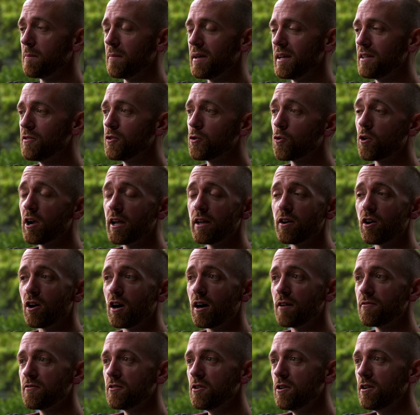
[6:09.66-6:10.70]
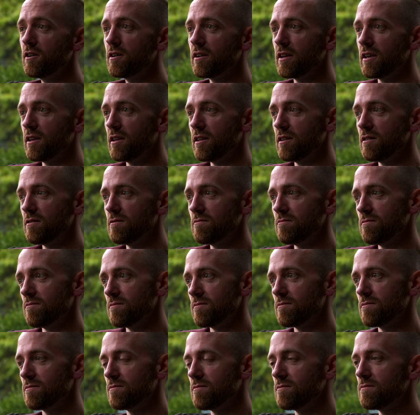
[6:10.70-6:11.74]
made the right offer and
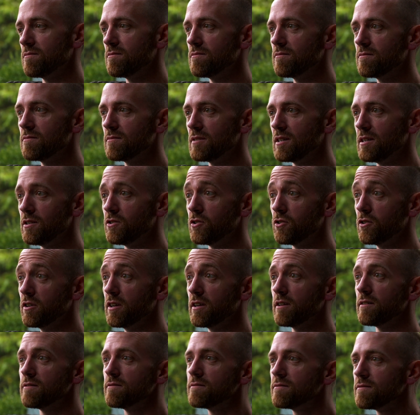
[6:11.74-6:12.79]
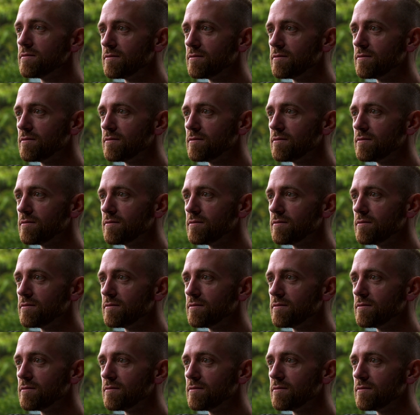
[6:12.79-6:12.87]
he took it.